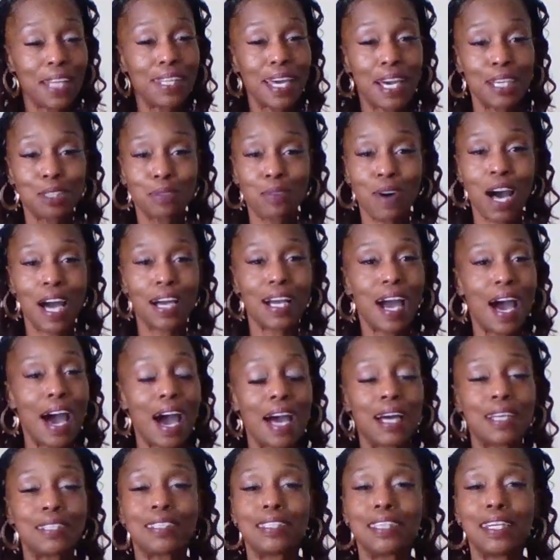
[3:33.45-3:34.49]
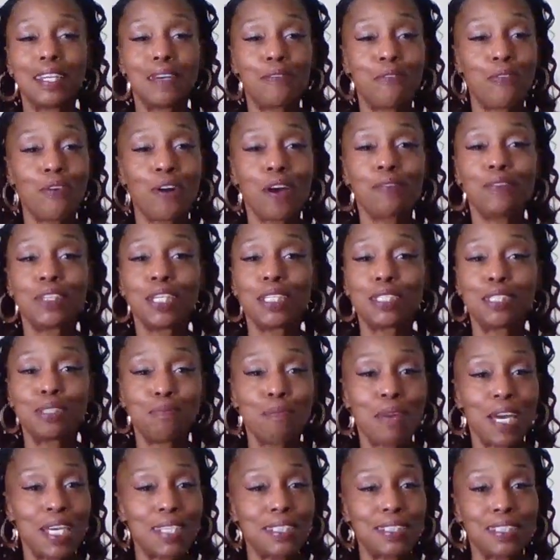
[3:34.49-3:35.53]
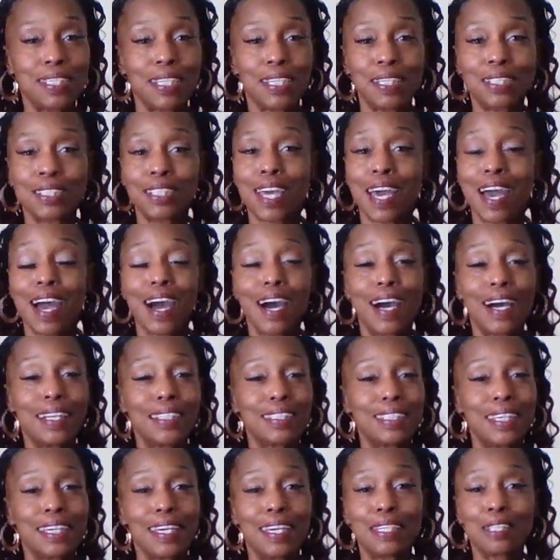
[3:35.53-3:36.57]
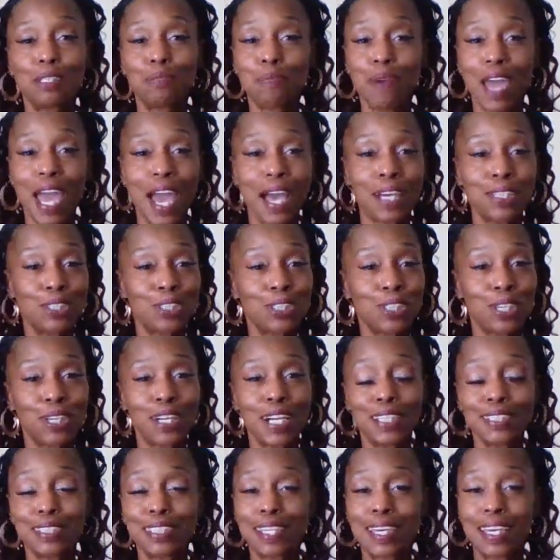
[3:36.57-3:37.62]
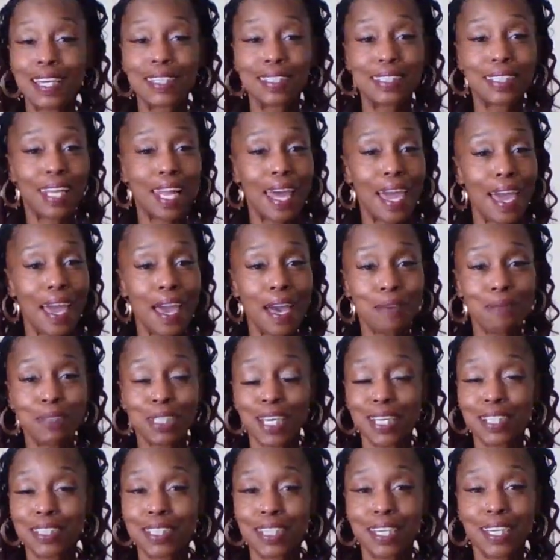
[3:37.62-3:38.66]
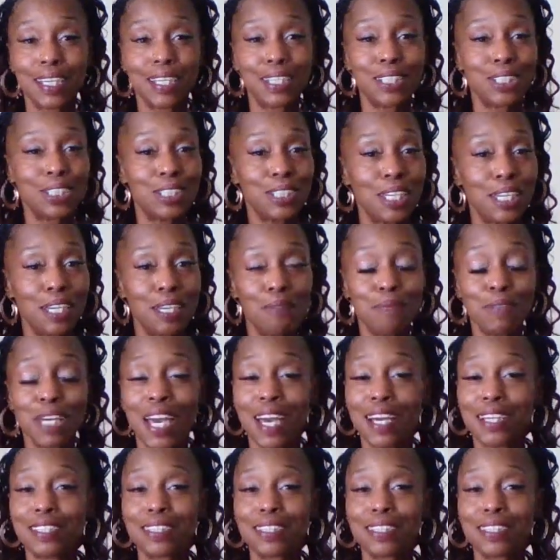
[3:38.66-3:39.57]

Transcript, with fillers: That's why God's sending forth this message unto his pasture, unto his lambs, unto his sheep,